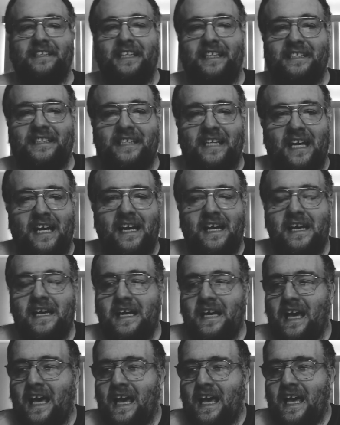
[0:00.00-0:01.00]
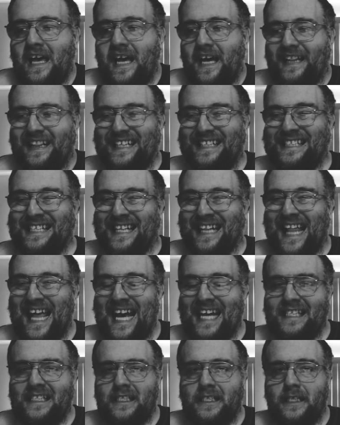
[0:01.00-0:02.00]
This uh, this
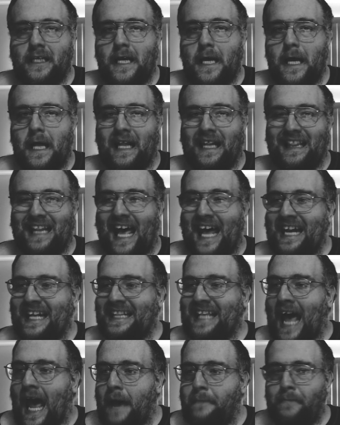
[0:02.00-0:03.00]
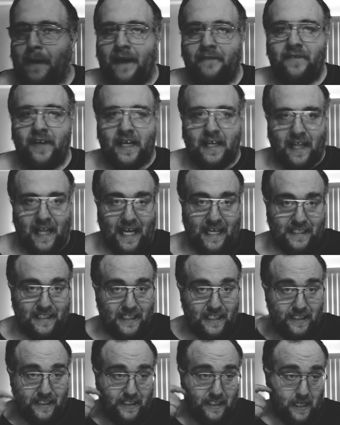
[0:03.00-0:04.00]
class, a lot of top heavy
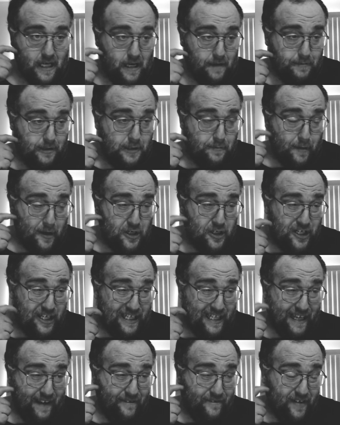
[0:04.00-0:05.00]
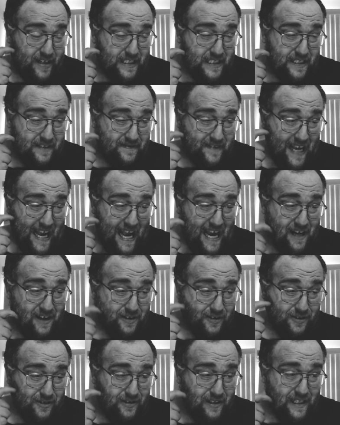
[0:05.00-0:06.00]
classes, um, especially defensive
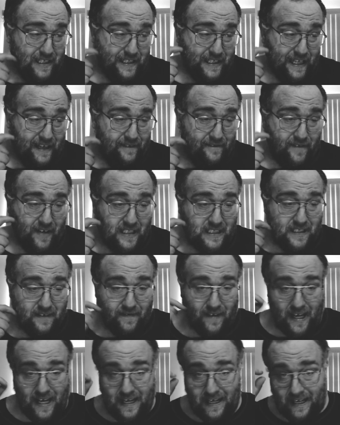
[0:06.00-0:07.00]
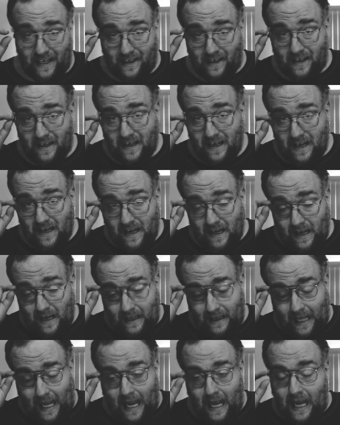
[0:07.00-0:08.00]
tackle and defensive end and
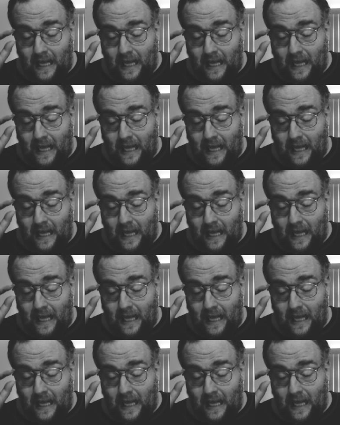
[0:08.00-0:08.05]
li-